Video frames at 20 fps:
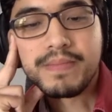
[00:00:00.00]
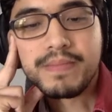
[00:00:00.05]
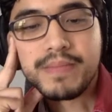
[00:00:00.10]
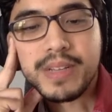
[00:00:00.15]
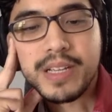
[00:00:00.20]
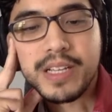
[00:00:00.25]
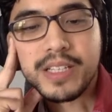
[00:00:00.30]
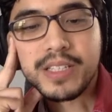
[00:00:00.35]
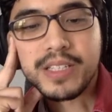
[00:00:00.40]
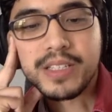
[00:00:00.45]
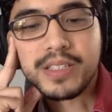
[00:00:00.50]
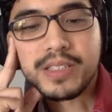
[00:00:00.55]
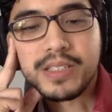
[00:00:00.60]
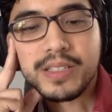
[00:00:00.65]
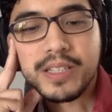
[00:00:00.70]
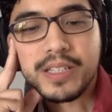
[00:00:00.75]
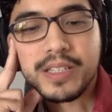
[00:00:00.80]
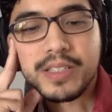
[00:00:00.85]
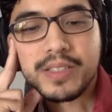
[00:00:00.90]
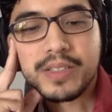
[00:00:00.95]

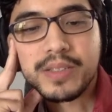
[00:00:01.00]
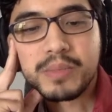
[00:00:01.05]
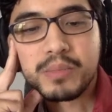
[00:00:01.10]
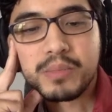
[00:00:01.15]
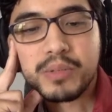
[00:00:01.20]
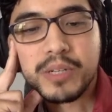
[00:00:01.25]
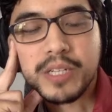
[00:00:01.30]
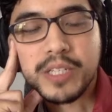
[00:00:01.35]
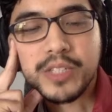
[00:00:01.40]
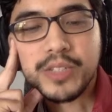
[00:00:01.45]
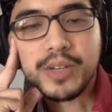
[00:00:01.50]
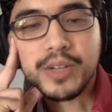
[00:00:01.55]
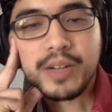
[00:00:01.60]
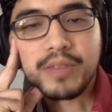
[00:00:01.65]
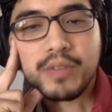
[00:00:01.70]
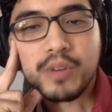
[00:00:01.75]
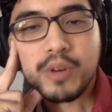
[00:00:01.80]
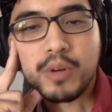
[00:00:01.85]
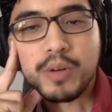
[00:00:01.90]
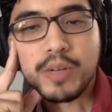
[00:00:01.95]
it's pretty
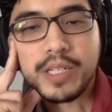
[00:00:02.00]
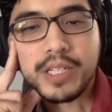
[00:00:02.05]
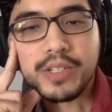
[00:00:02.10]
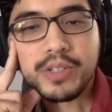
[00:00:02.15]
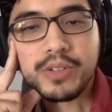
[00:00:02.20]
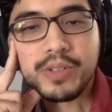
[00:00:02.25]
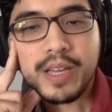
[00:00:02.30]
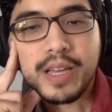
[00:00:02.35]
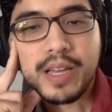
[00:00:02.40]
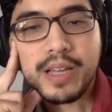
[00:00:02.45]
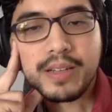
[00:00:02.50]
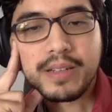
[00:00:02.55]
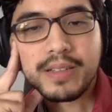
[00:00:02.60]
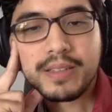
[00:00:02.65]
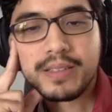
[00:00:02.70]
straightforward to do that.